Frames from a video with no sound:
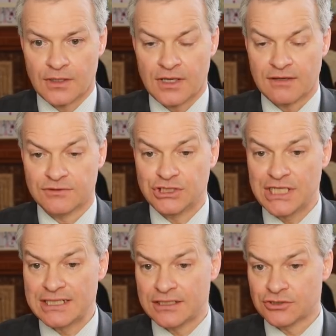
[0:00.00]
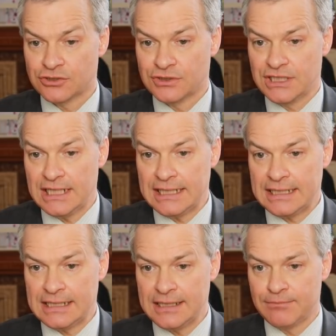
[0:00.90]
I have Janet through the
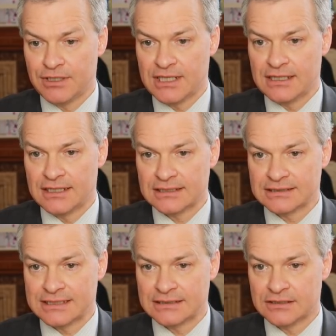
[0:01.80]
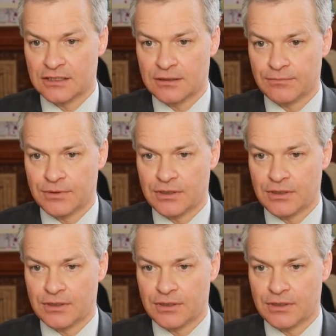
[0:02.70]
E, but then that's setting up